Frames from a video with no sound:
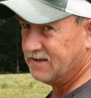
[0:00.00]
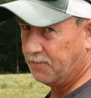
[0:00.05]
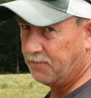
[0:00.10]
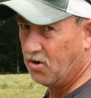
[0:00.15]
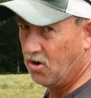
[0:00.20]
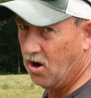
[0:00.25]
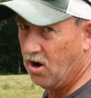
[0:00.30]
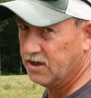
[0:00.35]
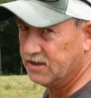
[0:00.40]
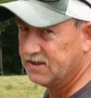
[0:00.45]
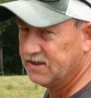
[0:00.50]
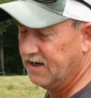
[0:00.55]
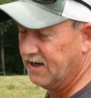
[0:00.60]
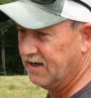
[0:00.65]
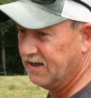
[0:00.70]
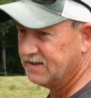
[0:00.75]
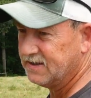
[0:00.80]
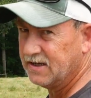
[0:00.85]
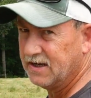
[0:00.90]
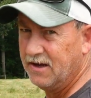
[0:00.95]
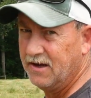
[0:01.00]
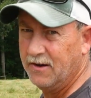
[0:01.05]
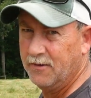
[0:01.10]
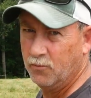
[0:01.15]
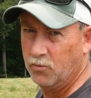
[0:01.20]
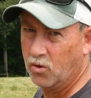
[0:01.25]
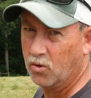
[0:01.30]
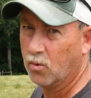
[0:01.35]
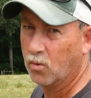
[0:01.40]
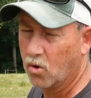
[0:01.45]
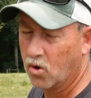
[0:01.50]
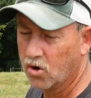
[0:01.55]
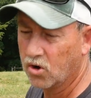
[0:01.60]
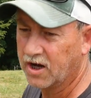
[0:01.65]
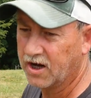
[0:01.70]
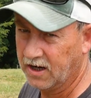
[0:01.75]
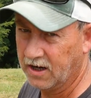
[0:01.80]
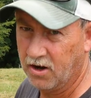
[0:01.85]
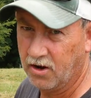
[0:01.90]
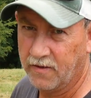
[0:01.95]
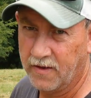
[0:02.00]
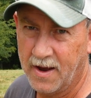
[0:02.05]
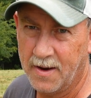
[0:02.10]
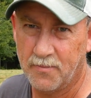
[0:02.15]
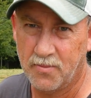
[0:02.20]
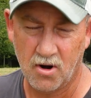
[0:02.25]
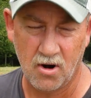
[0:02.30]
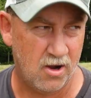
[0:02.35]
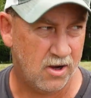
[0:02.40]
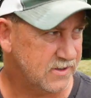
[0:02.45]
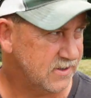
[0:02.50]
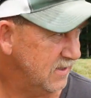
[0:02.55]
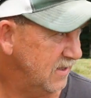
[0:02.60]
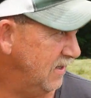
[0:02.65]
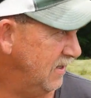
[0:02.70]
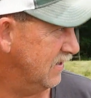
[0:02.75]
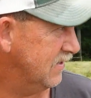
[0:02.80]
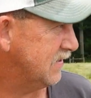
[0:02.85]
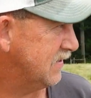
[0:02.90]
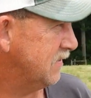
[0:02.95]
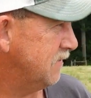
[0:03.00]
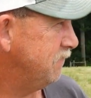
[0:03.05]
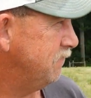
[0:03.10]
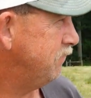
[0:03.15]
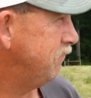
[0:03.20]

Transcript: a process, and we're working on that process.